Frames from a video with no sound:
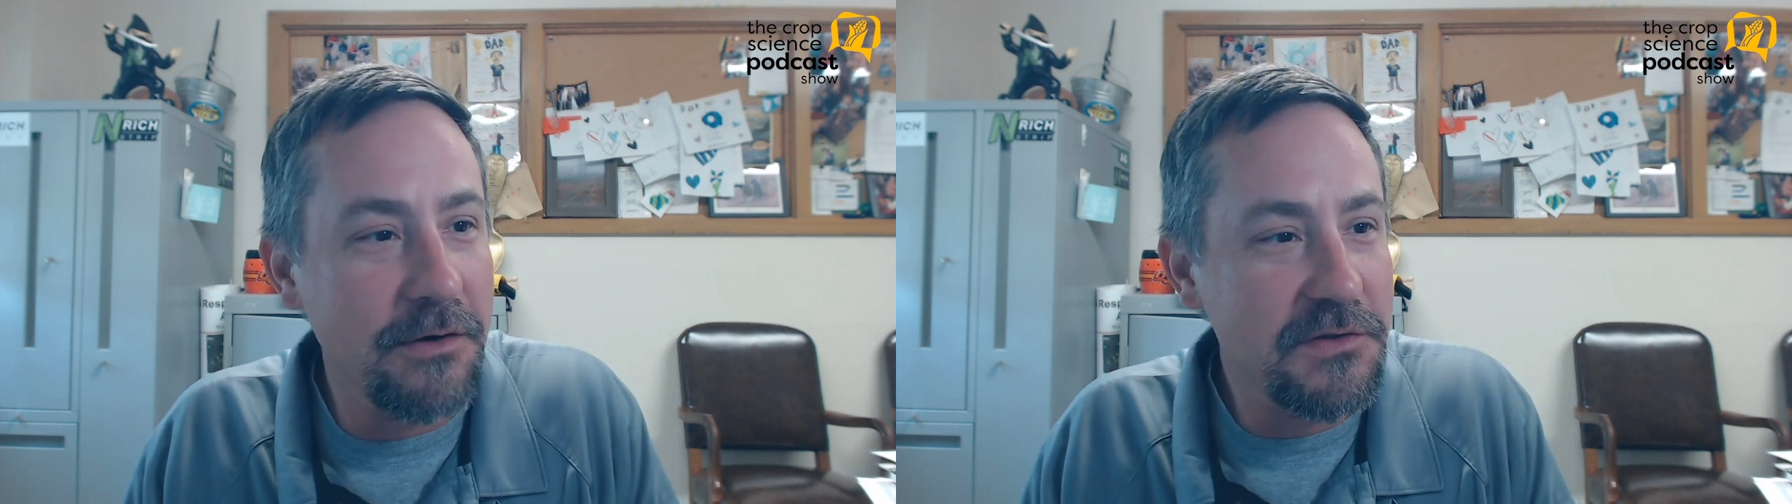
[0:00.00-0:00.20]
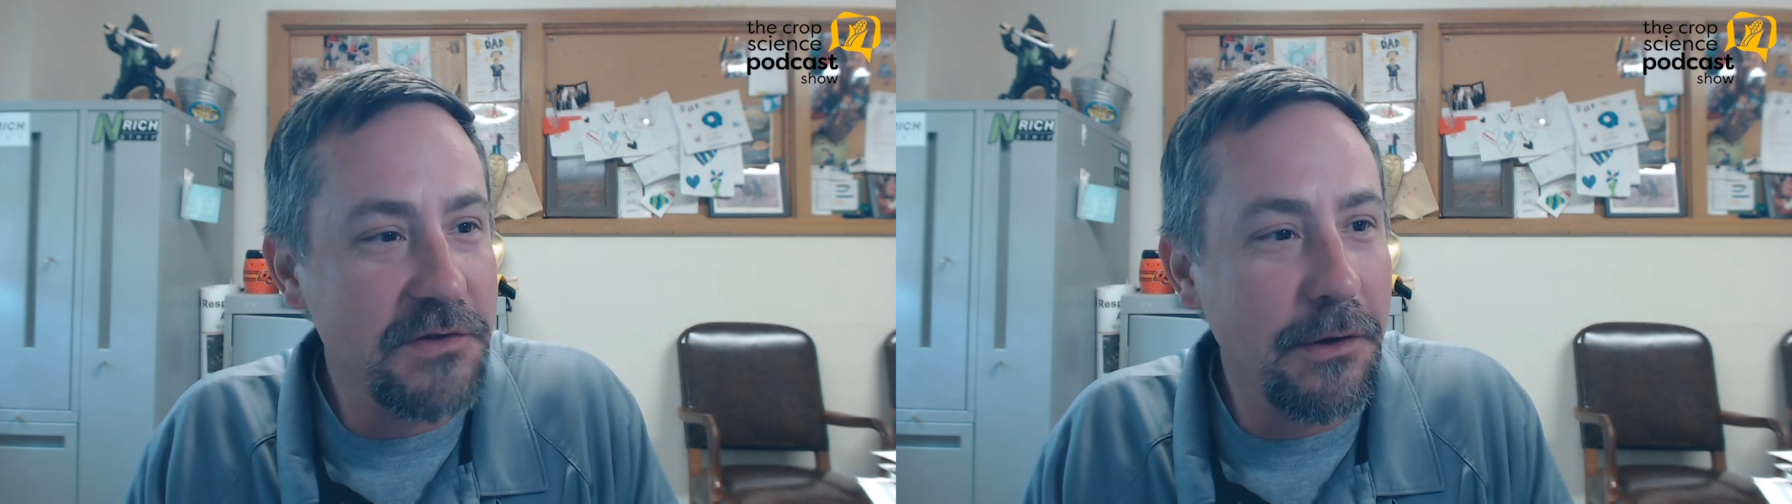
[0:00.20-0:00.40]

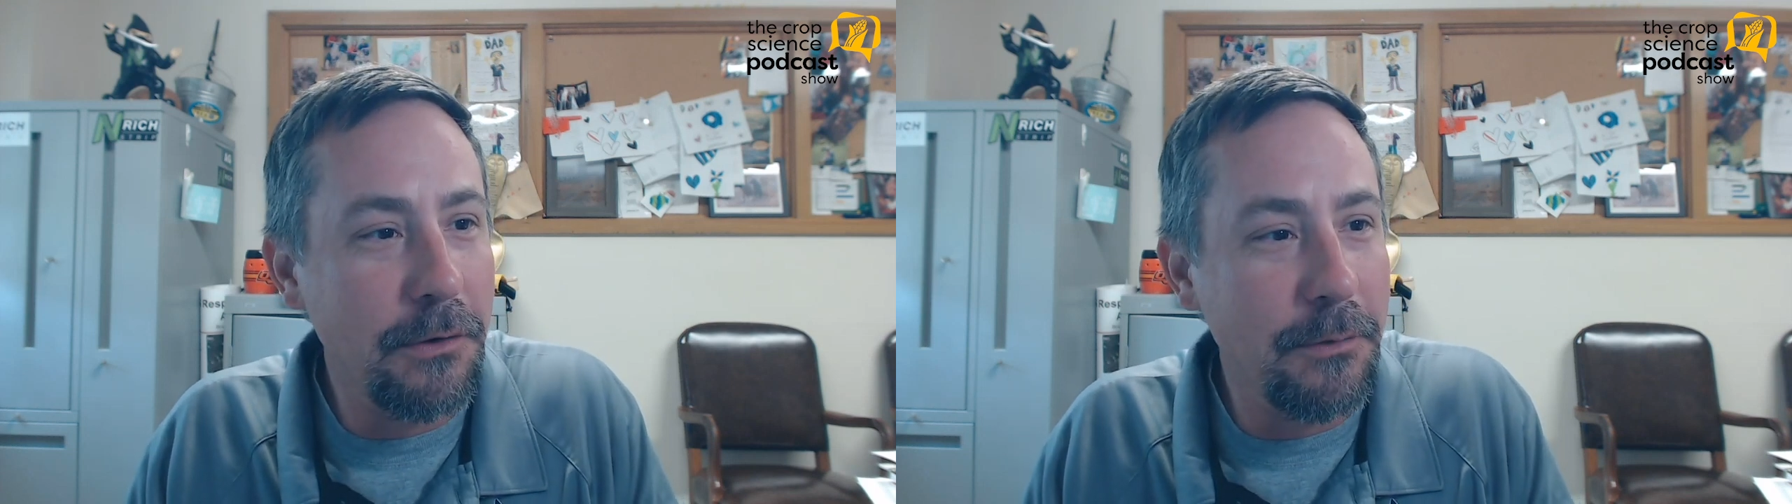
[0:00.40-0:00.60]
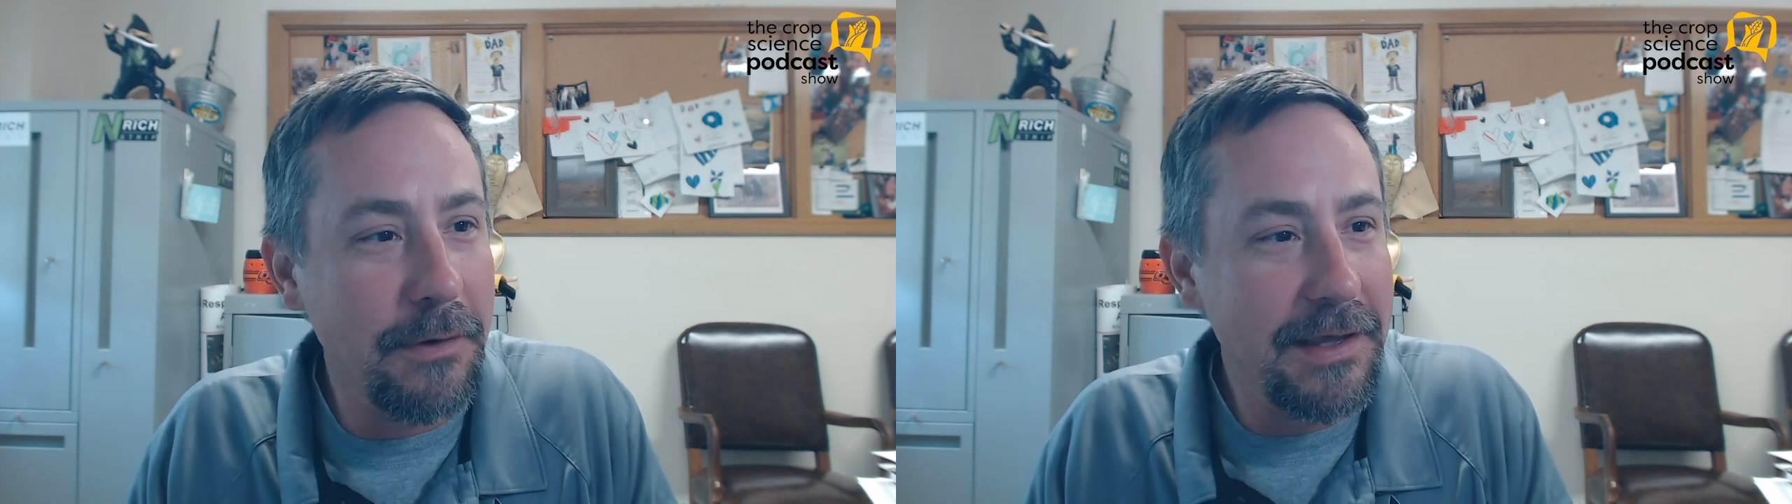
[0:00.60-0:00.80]
And
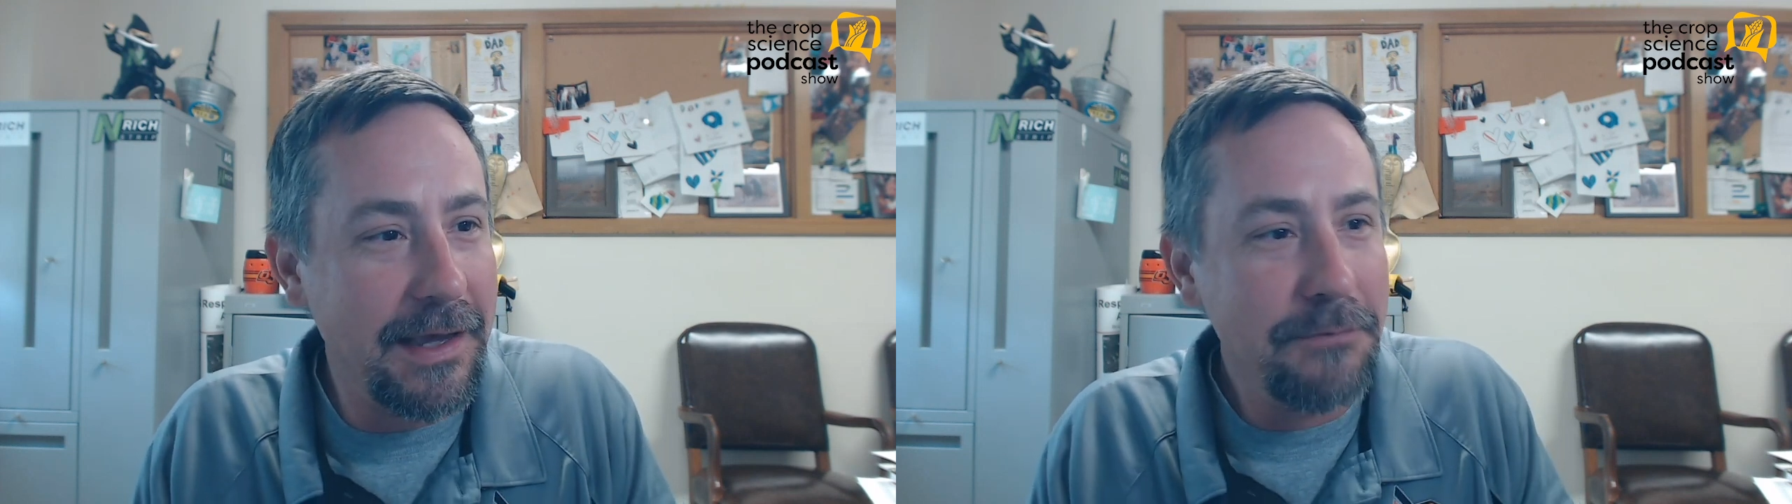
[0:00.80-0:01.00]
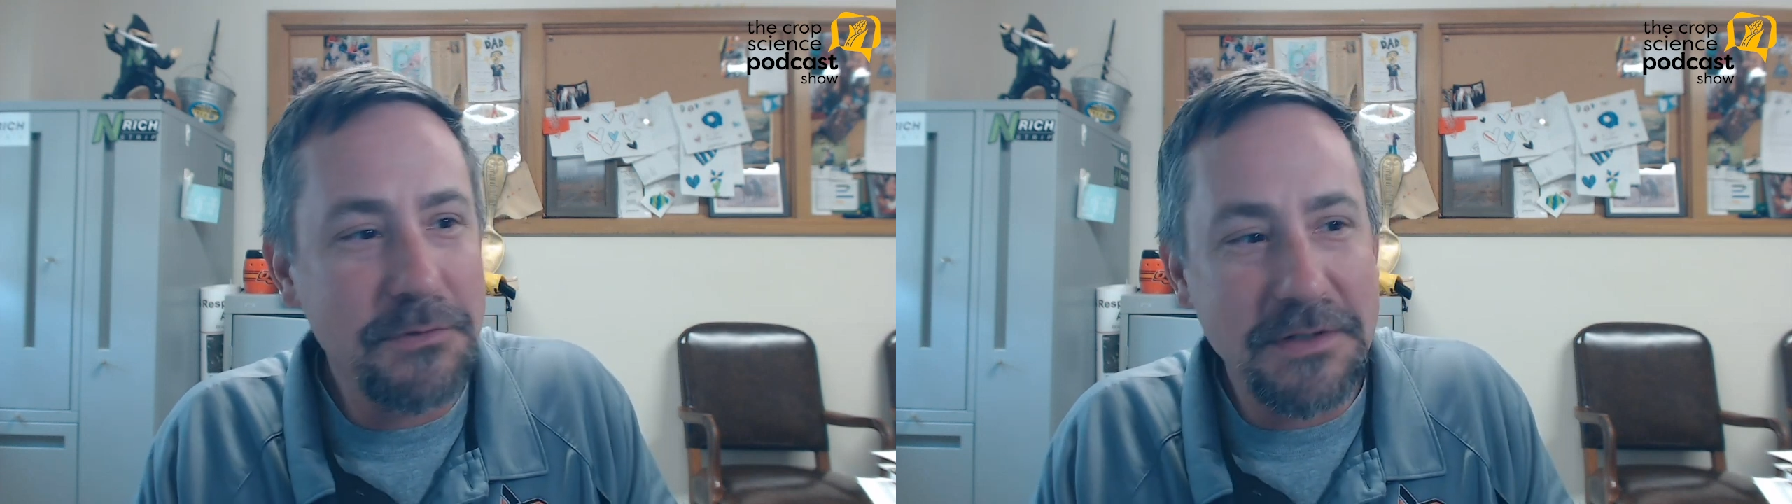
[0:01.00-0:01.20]
so
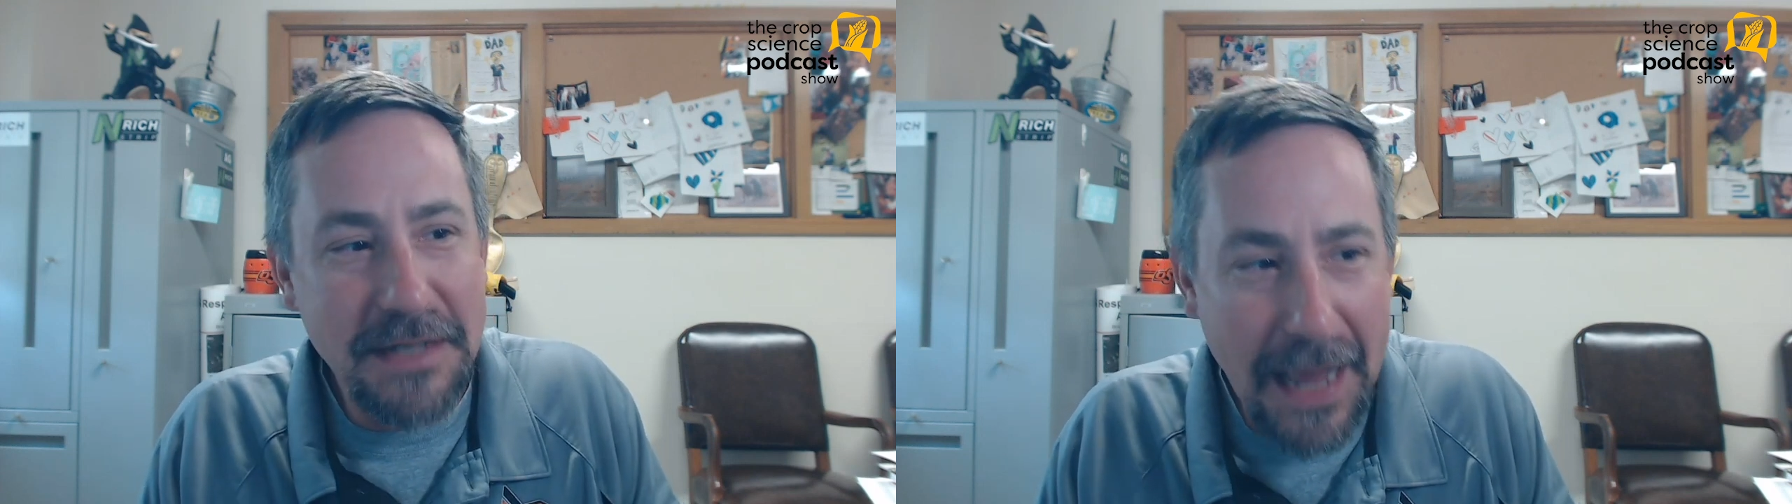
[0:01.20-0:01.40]
I'm